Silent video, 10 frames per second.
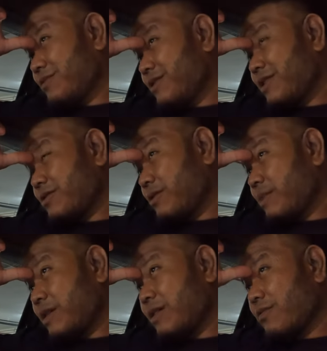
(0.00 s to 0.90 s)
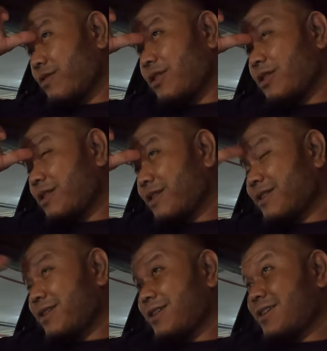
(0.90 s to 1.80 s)
Today is going to be another vlog,
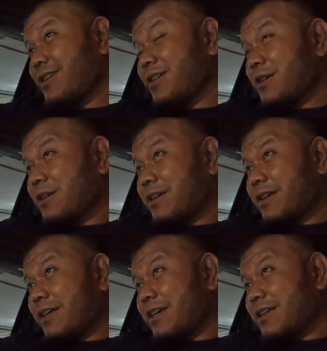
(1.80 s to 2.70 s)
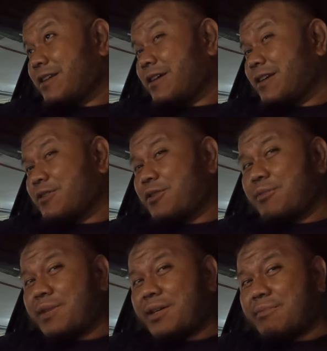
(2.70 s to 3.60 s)
and it's going
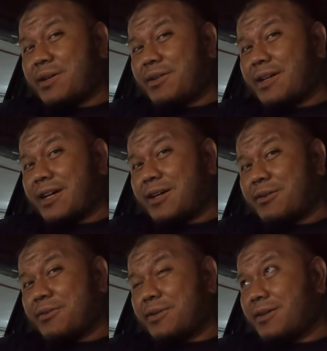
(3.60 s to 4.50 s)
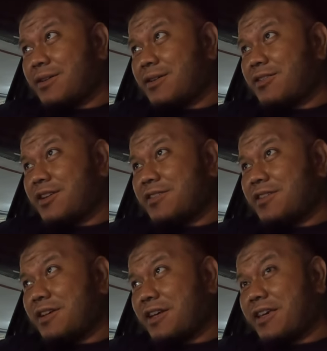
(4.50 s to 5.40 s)
to be about how
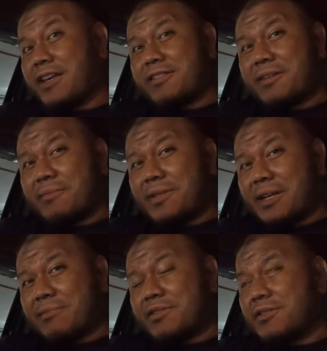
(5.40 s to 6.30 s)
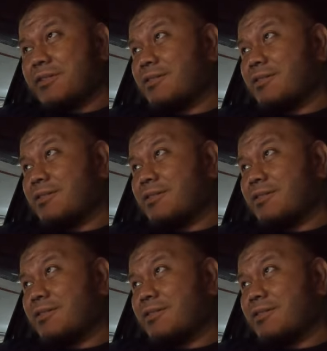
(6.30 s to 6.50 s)
crazy I get sometimes